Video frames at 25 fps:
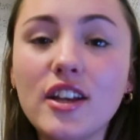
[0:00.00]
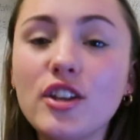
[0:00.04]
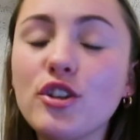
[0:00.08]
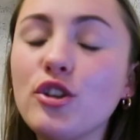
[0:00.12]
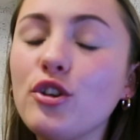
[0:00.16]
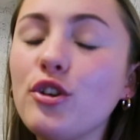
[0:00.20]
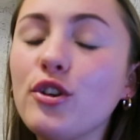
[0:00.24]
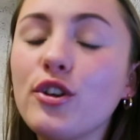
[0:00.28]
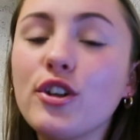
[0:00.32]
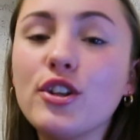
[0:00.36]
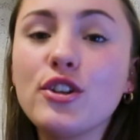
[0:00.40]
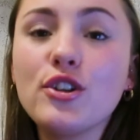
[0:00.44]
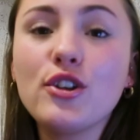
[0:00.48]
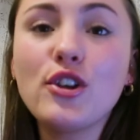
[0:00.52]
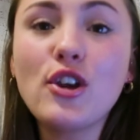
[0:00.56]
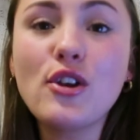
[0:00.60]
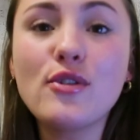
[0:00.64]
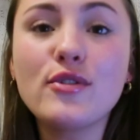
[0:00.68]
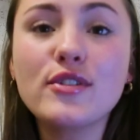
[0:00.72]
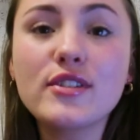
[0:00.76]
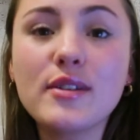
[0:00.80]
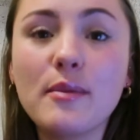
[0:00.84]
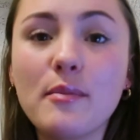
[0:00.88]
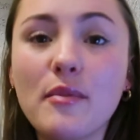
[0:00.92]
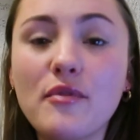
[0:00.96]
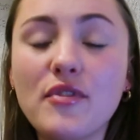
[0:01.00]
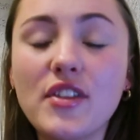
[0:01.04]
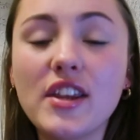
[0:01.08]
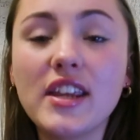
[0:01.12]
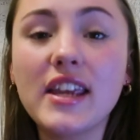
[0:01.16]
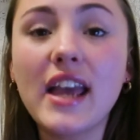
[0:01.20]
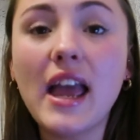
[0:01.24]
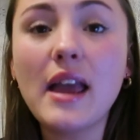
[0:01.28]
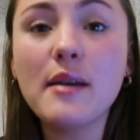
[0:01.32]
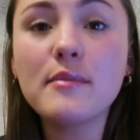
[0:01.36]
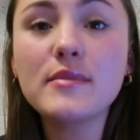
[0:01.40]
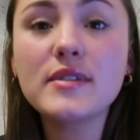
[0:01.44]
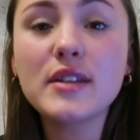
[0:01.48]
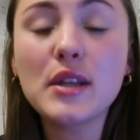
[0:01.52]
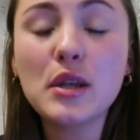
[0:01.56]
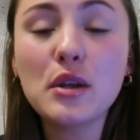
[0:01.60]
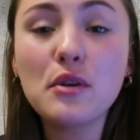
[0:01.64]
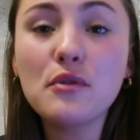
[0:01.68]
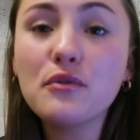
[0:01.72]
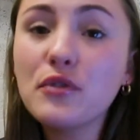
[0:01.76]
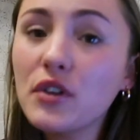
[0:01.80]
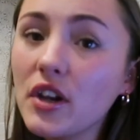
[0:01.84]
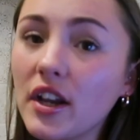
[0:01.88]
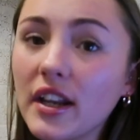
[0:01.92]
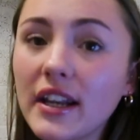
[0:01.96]
You can use some of the games that
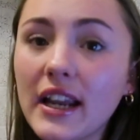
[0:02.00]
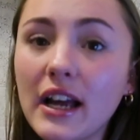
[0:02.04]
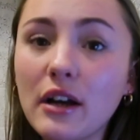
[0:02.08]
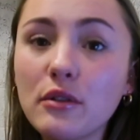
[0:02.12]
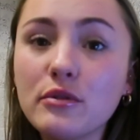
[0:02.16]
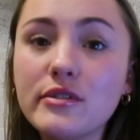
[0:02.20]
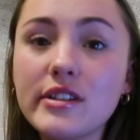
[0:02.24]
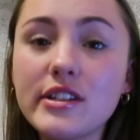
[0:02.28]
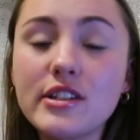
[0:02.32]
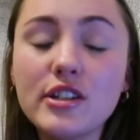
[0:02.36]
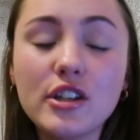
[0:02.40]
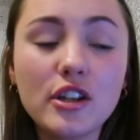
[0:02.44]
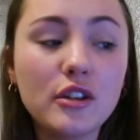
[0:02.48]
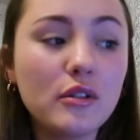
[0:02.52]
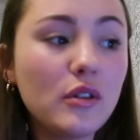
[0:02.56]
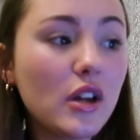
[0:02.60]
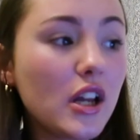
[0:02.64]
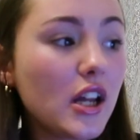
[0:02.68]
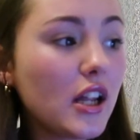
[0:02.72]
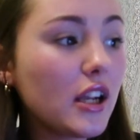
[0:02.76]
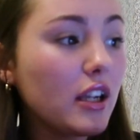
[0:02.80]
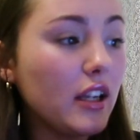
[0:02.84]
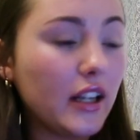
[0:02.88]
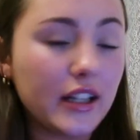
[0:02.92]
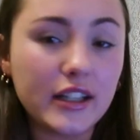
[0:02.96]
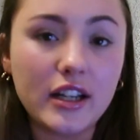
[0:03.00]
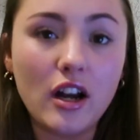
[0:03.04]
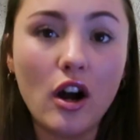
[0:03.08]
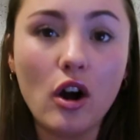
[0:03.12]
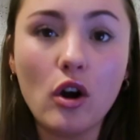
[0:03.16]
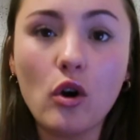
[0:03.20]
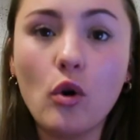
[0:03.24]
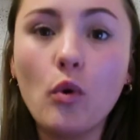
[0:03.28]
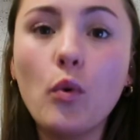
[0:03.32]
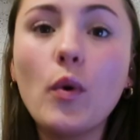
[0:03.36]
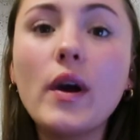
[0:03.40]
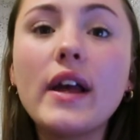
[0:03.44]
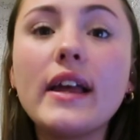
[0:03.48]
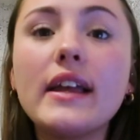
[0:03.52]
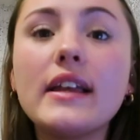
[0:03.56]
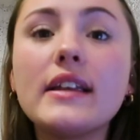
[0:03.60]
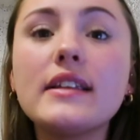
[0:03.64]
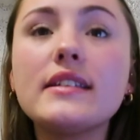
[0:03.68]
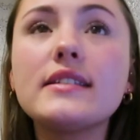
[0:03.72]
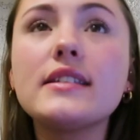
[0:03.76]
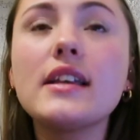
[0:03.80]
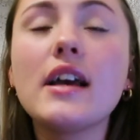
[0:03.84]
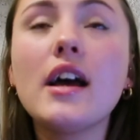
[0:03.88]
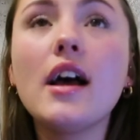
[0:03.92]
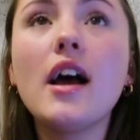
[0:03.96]
you've learnt how to do, like our
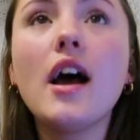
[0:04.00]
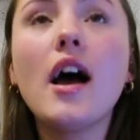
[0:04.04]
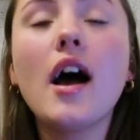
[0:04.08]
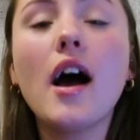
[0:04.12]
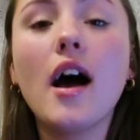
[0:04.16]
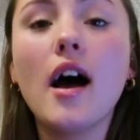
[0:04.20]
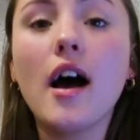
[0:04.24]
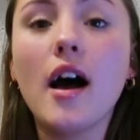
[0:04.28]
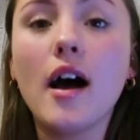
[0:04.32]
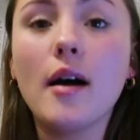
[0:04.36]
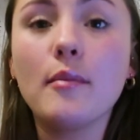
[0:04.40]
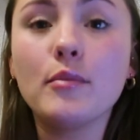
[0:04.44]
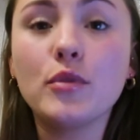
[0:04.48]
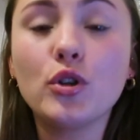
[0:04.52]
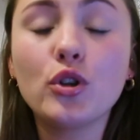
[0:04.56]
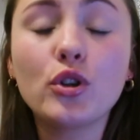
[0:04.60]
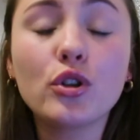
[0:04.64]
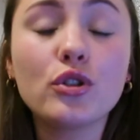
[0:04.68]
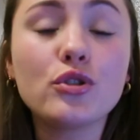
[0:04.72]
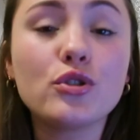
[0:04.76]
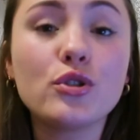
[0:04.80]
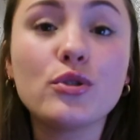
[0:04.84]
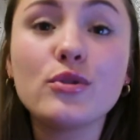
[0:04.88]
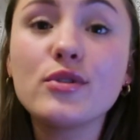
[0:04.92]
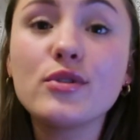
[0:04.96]
quiz. You can do